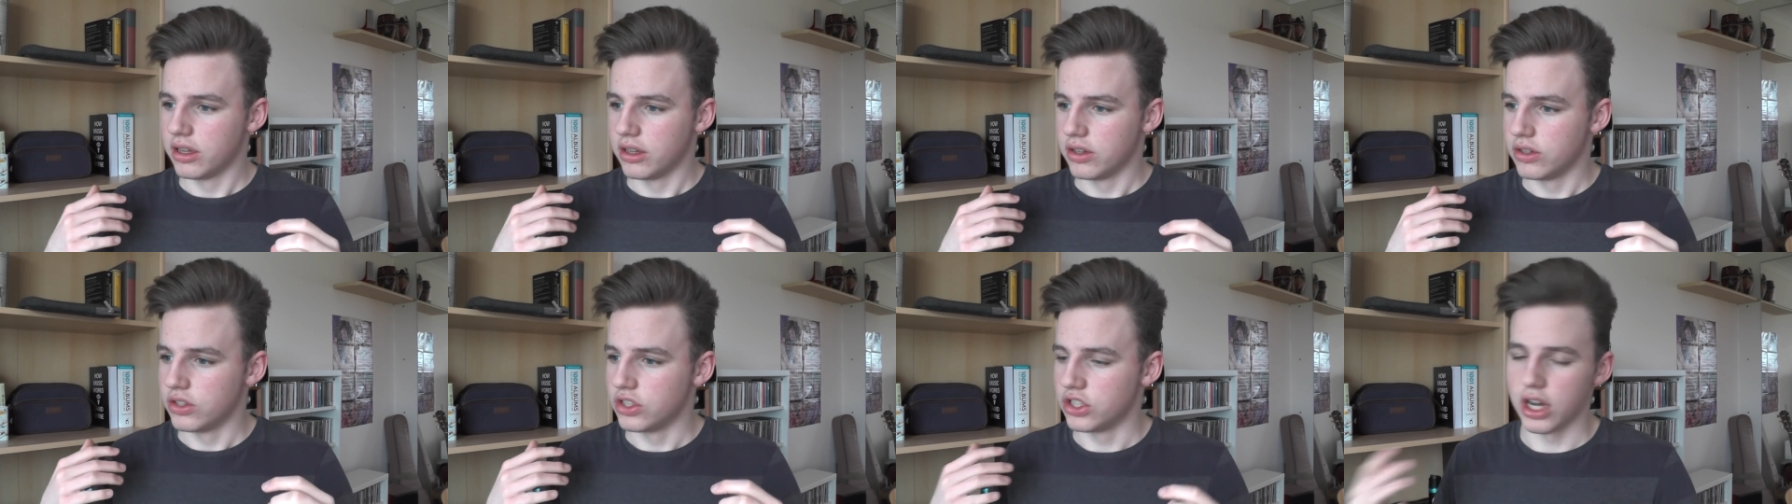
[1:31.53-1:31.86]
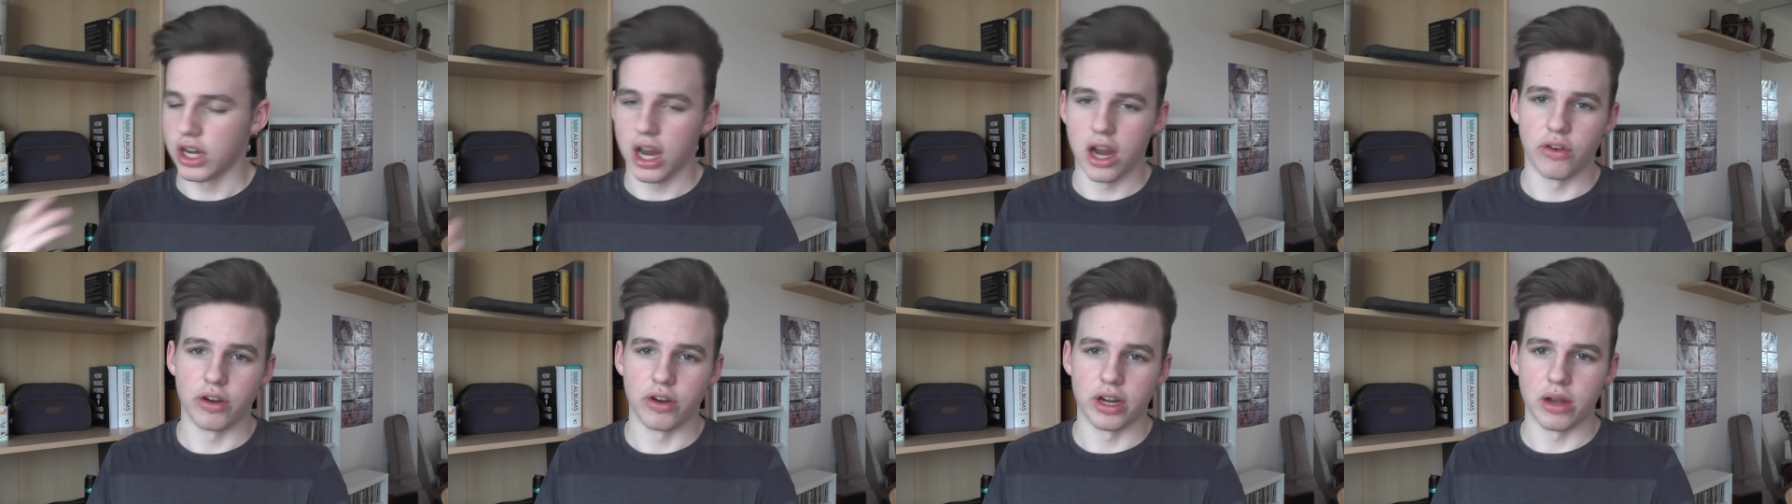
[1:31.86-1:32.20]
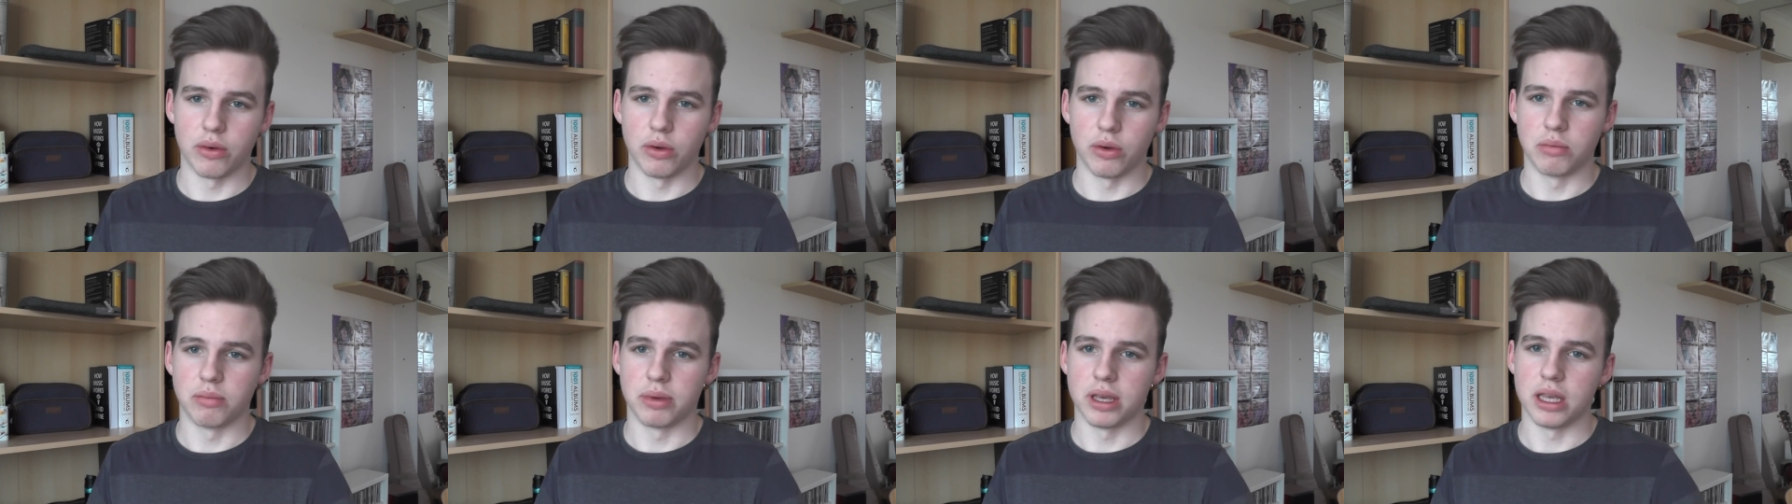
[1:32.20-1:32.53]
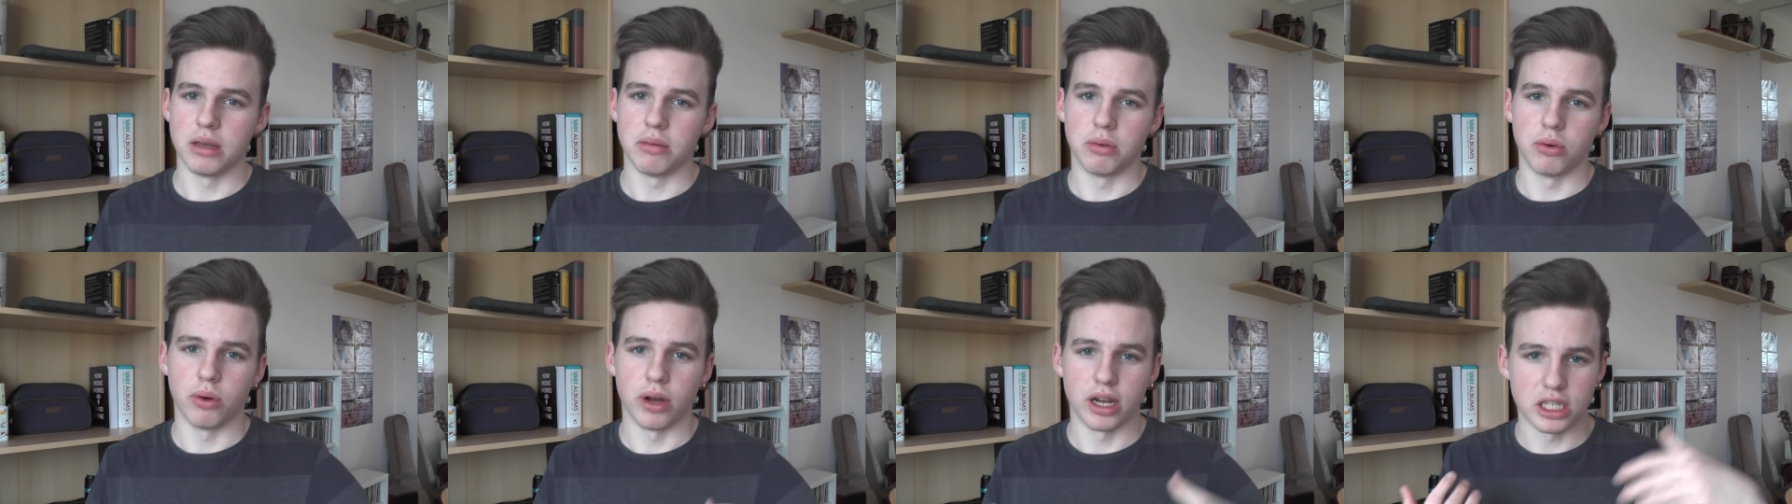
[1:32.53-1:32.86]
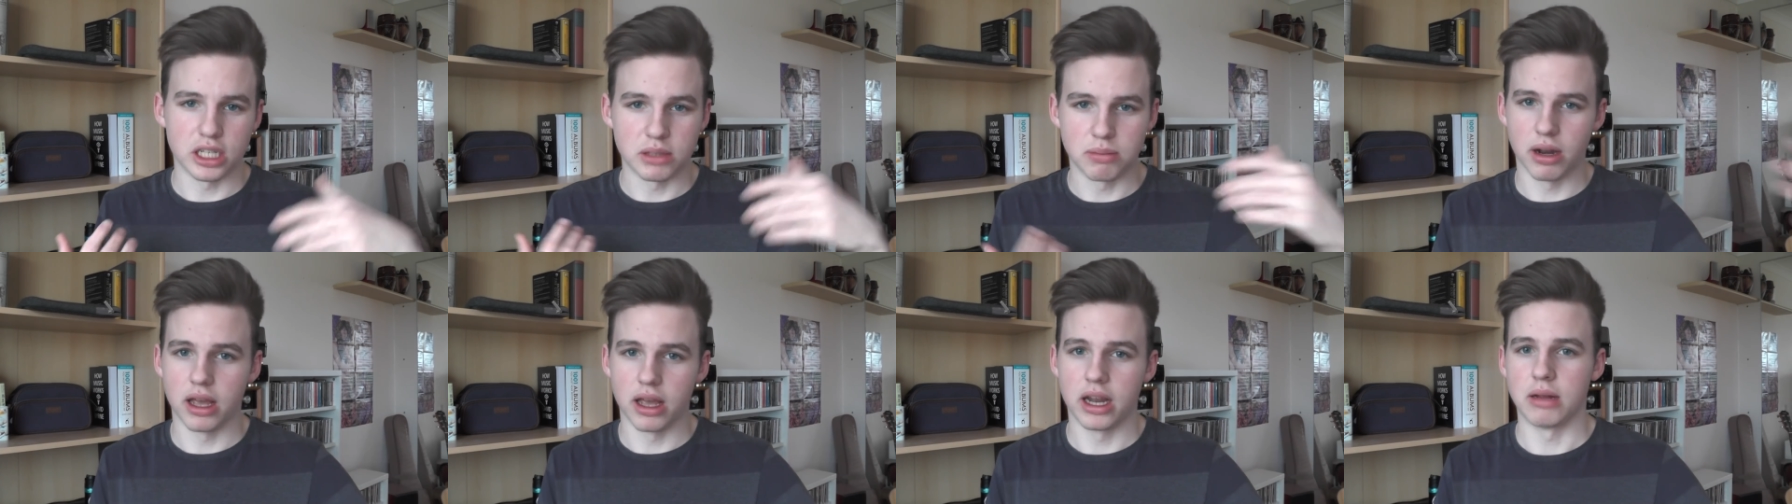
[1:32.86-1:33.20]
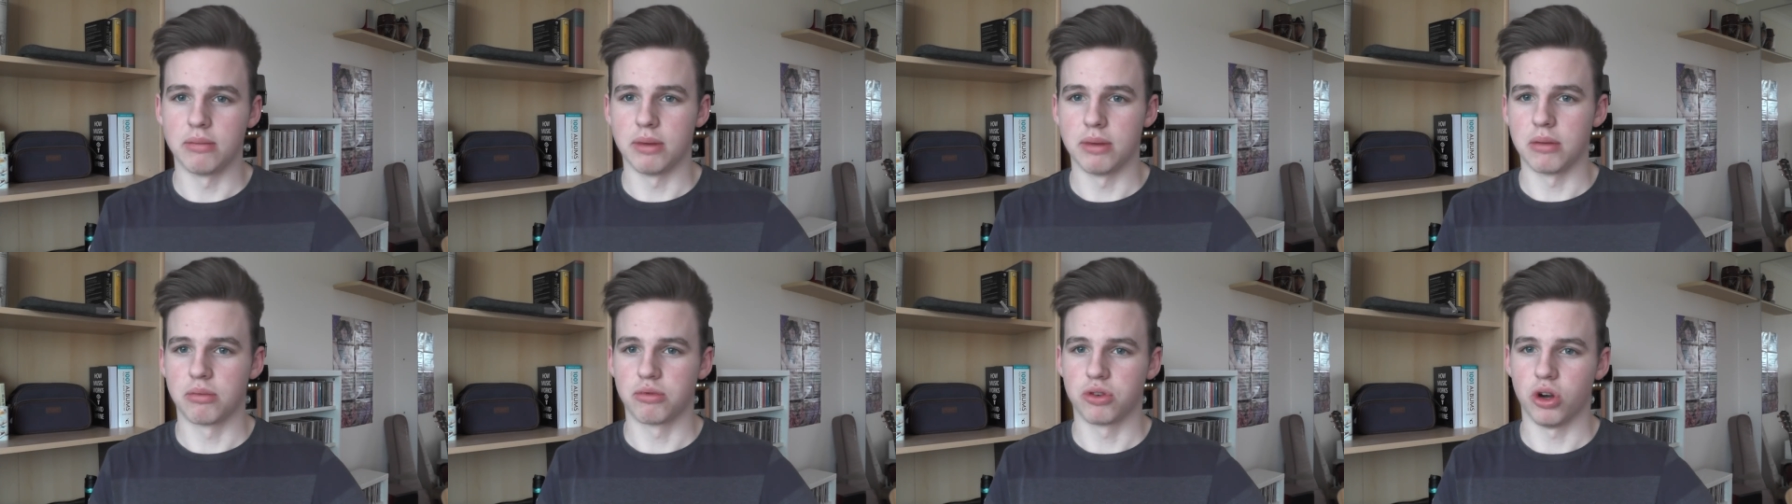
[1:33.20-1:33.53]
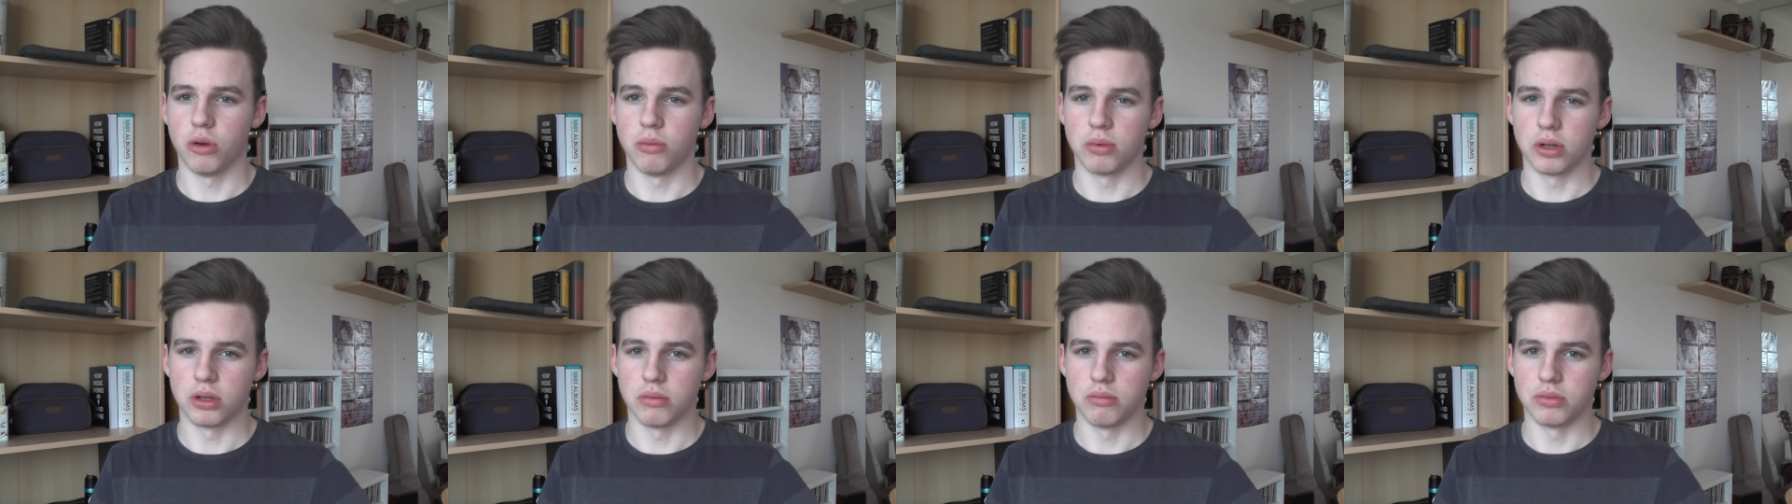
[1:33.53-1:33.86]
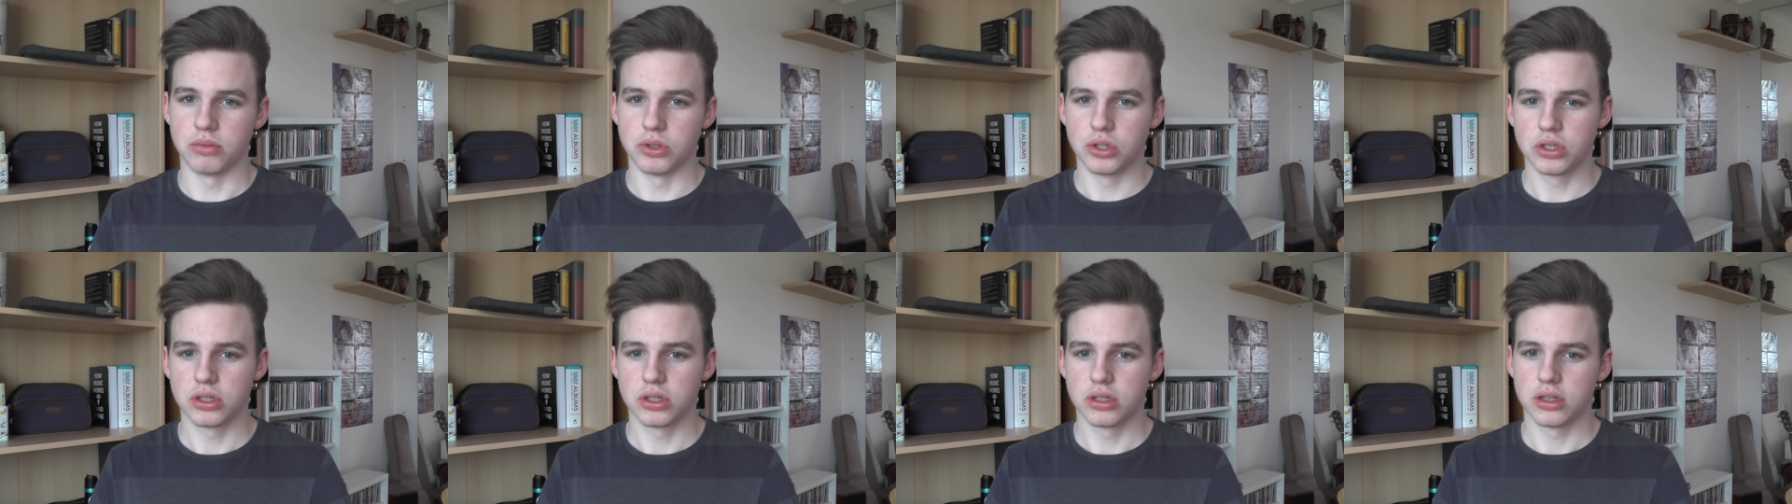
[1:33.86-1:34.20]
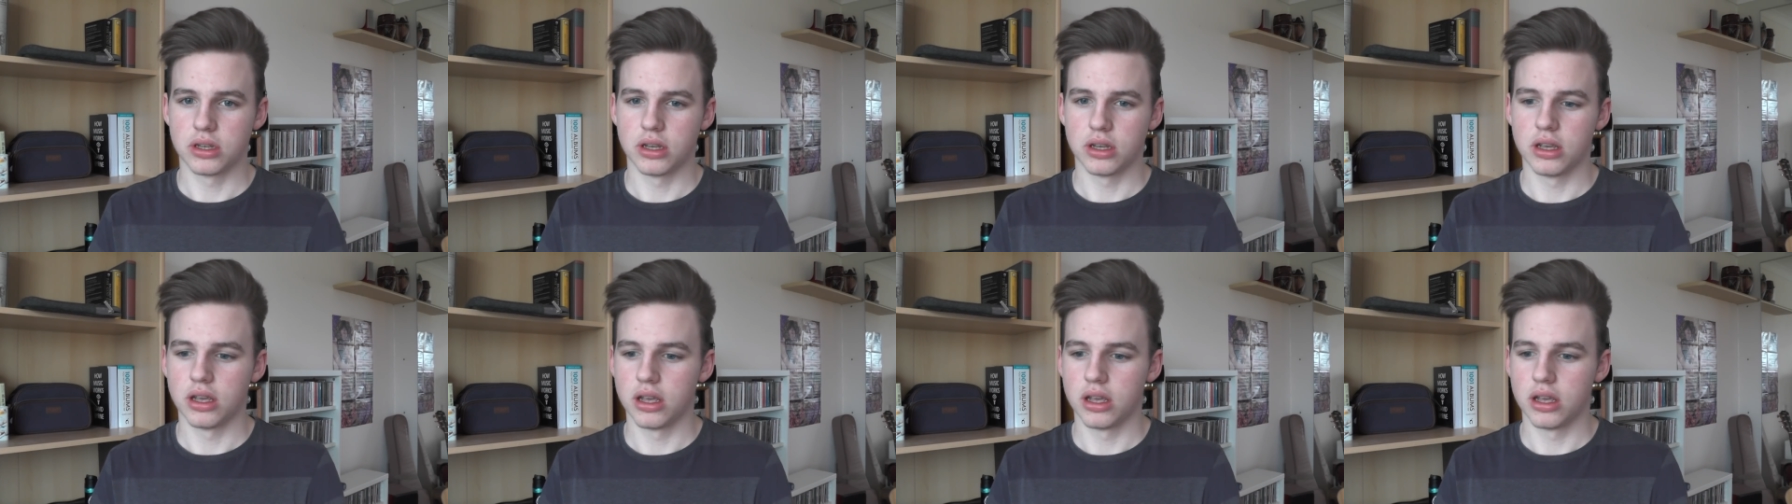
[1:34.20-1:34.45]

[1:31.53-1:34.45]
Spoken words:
sharing it with people, explaining my problems,